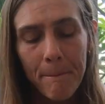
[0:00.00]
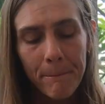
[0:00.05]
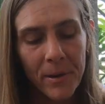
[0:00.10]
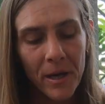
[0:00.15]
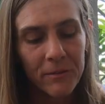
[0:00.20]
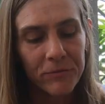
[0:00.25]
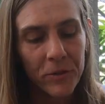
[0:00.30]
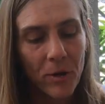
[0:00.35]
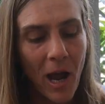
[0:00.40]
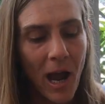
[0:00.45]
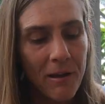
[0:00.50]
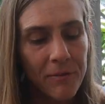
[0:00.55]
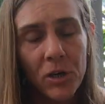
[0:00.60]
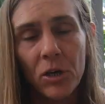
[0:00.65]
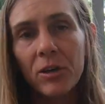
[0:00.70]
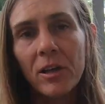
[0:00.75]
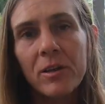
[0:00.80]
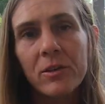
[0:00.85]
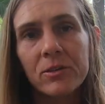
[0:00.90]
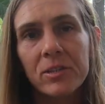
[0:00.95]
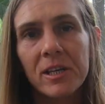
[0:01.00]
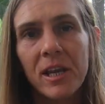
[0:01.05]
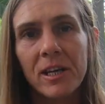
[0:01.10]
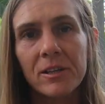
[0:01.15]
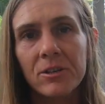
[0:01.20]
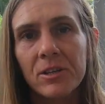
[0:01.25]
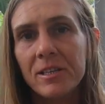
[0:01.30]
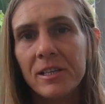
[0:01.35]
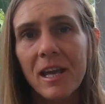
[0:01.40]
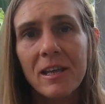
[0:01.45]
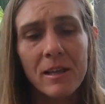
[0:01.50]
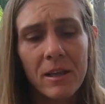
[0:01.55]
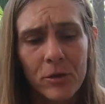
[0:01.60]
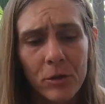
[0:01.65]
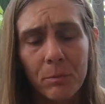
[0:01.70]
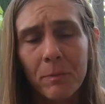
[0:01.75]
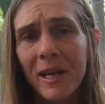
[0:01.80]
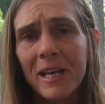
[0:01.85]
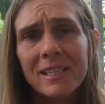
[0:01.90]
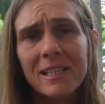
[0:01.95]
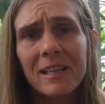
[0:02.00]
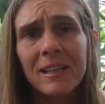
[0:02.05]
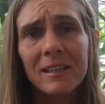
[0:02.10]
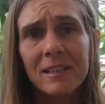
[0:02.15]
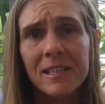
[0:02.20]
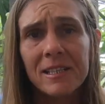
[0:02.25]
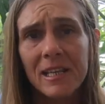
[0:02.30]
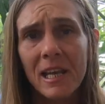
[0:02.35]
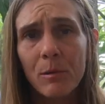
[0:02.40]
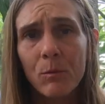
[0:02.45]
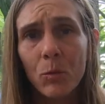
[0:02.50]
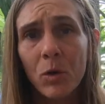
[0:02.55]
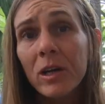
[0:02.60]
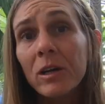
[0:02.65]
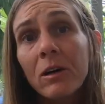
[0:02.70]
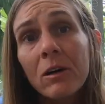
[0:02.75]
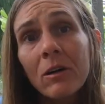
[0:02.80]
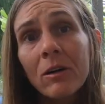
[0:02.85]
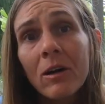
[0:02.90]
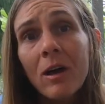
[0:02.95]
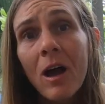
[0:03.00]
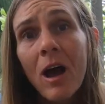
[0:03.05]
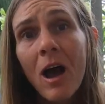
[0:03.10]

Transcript: But I've heard other skaters say that they're basically the same wheel